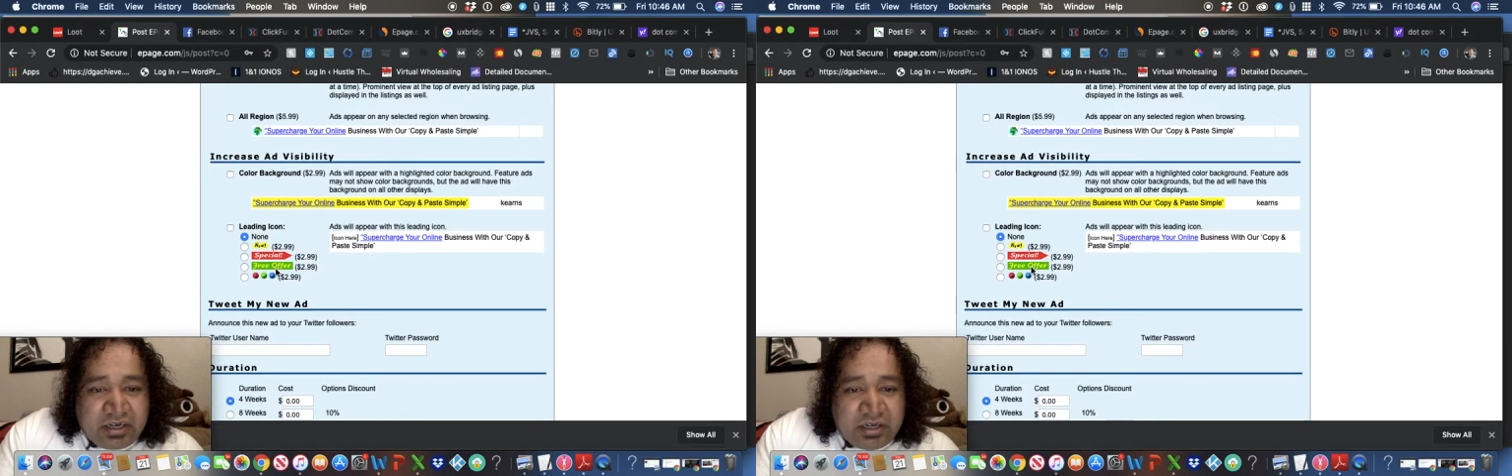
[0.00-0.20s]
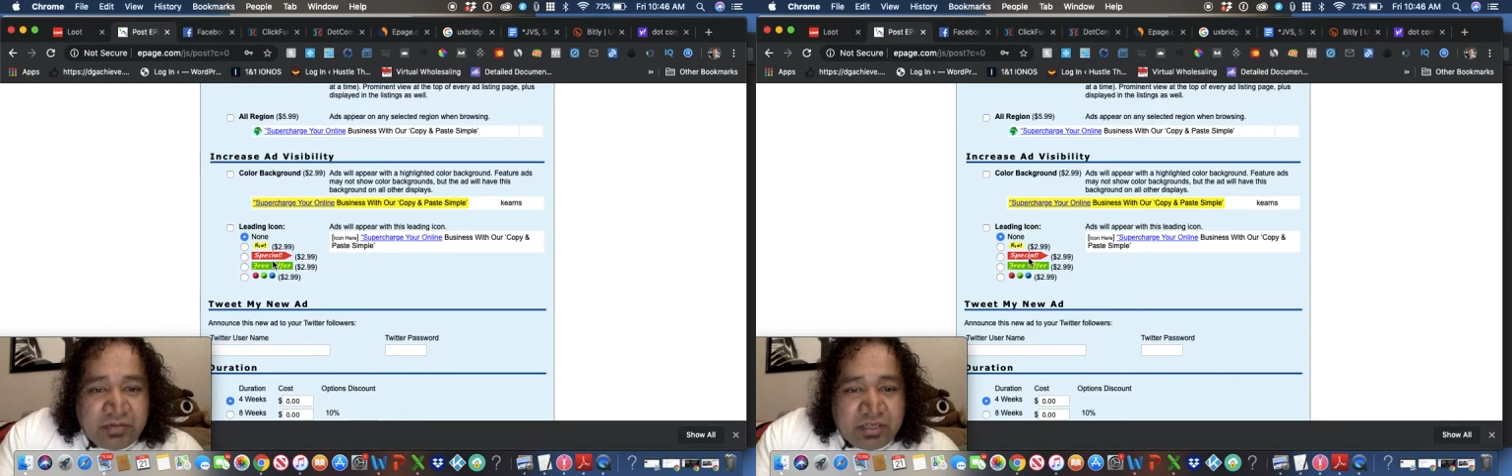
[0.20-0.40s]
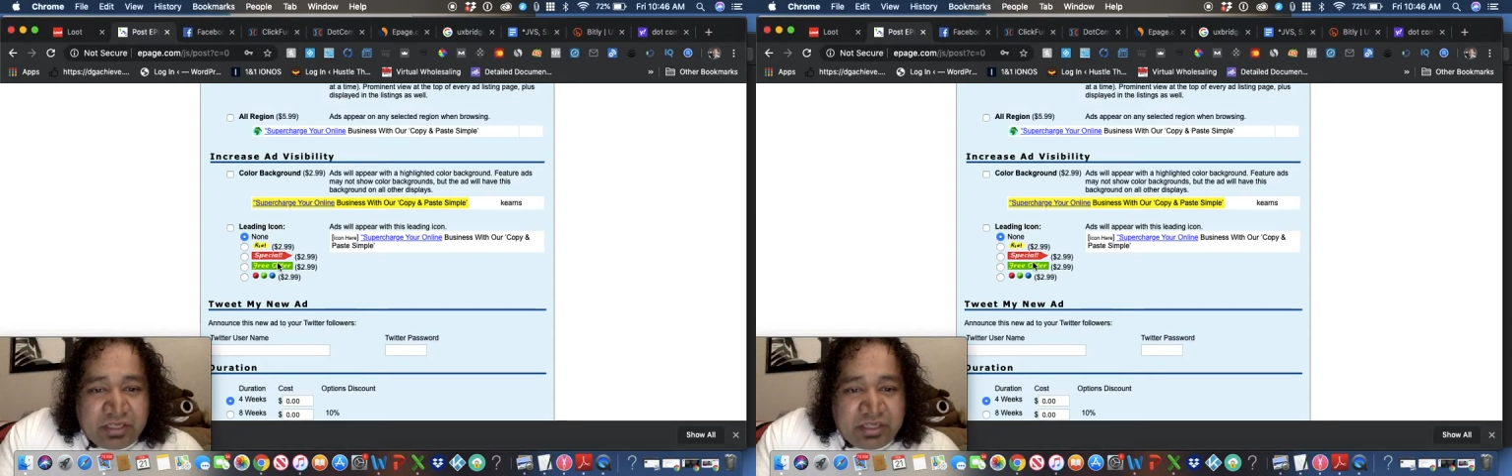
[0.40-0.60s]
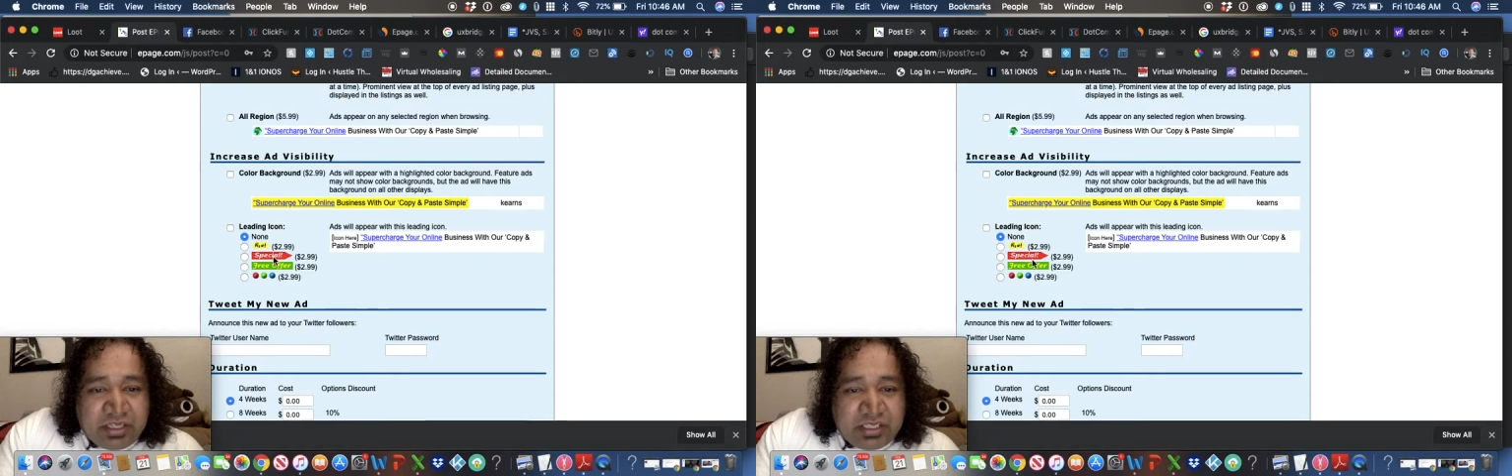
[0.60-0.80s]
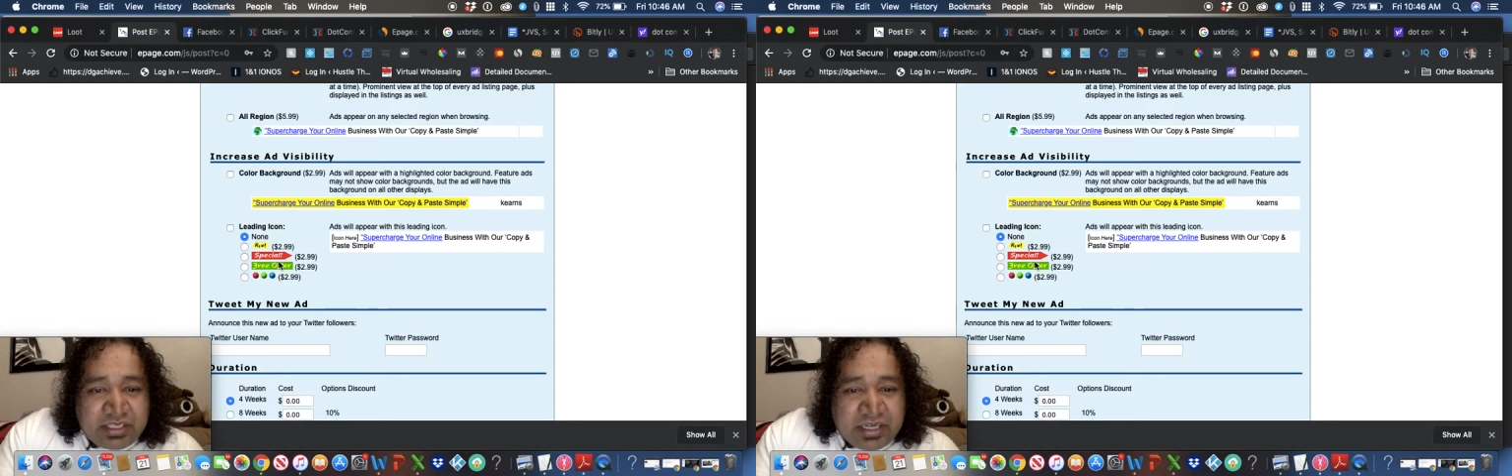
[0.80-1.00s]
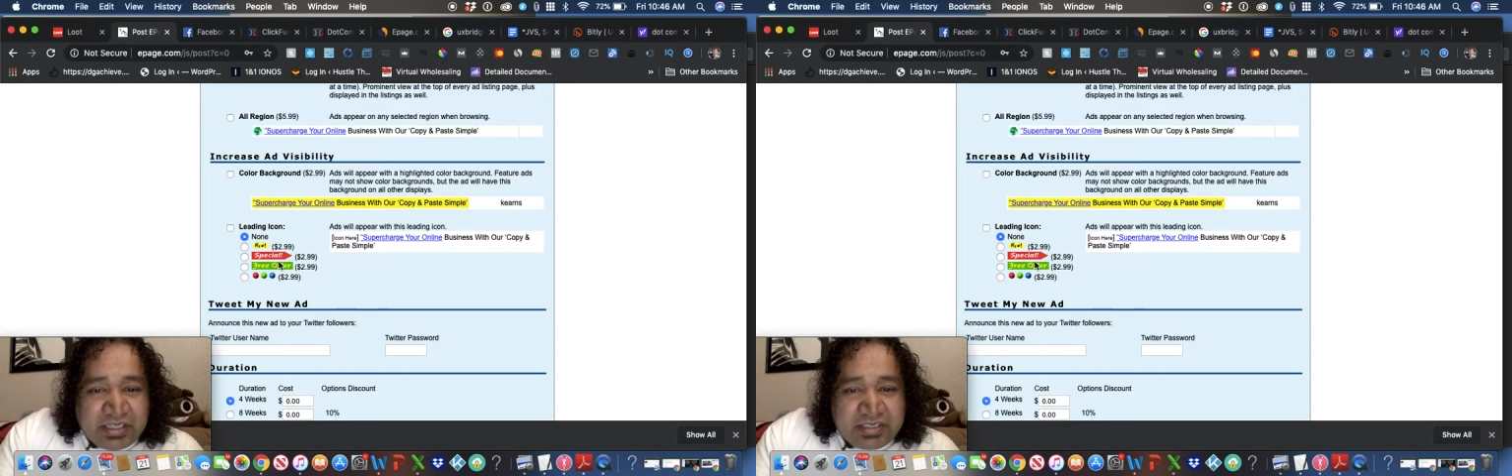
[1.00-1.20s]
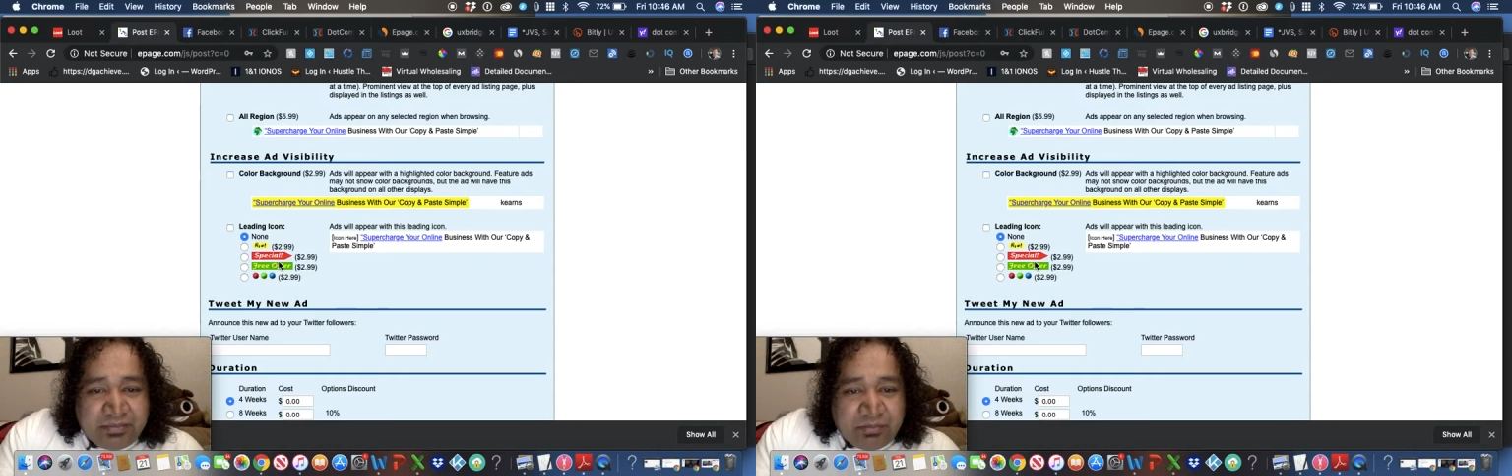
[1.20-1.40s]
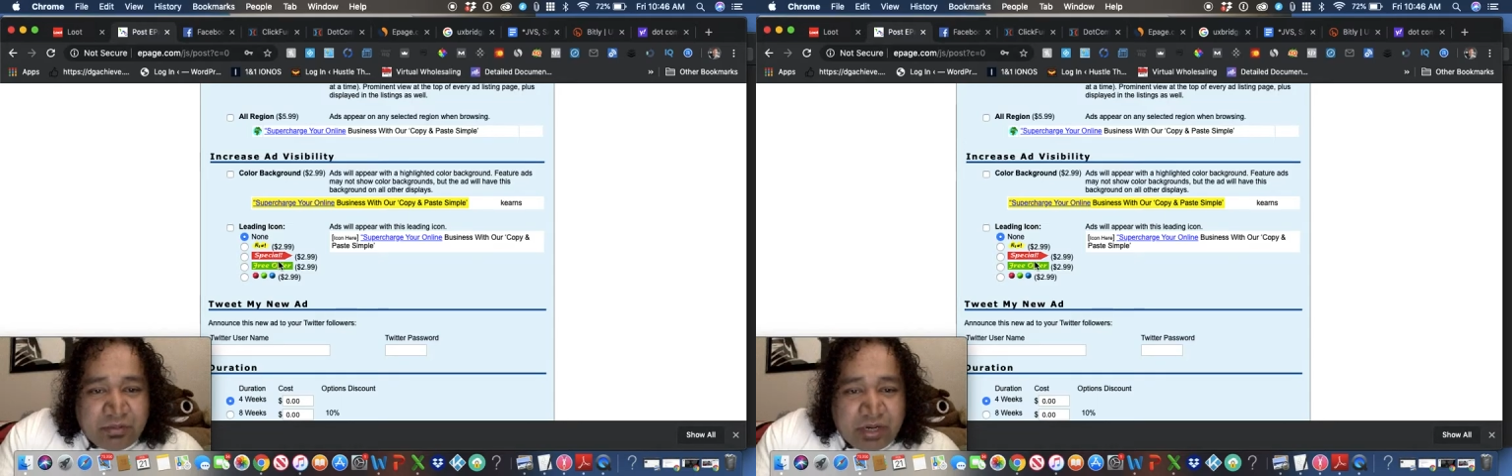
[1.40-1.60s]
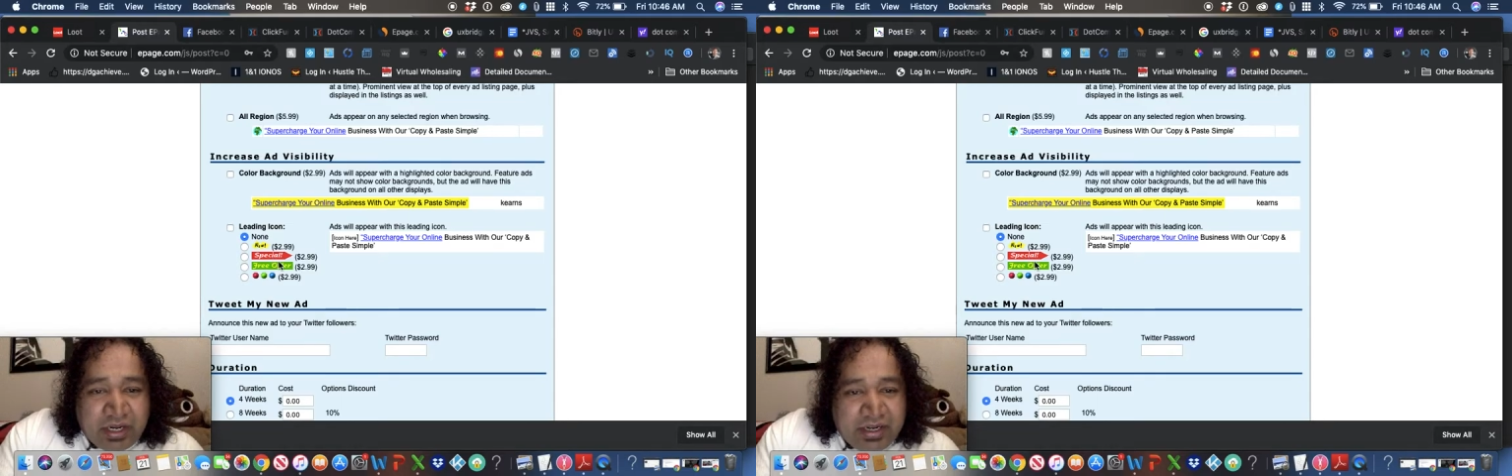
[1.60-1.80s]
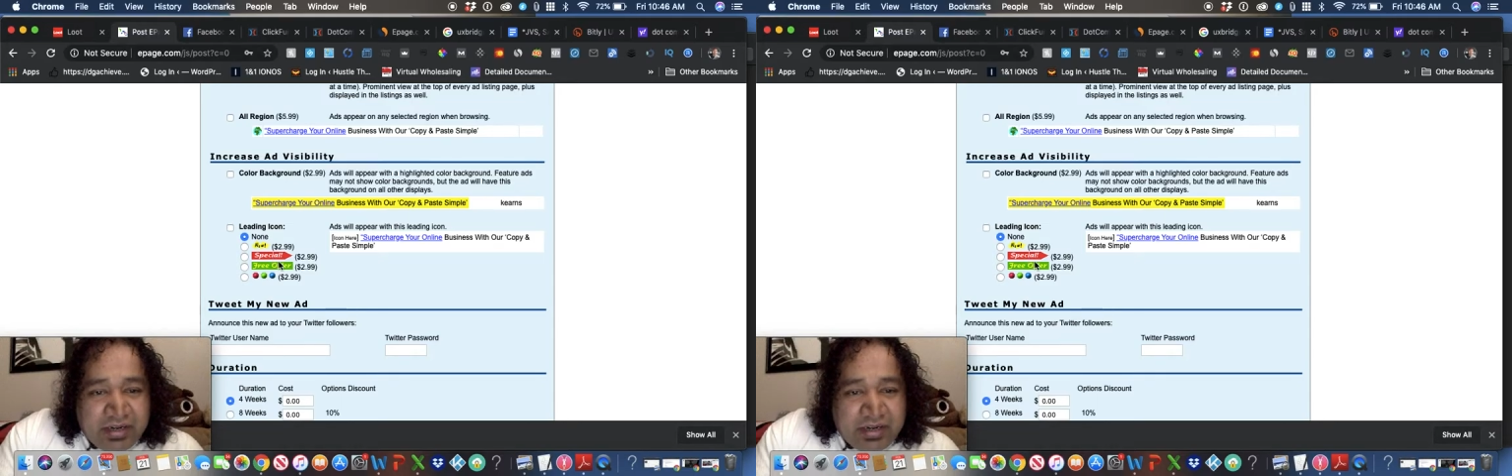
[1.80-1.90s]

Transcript: I mean, look at these nice and bright,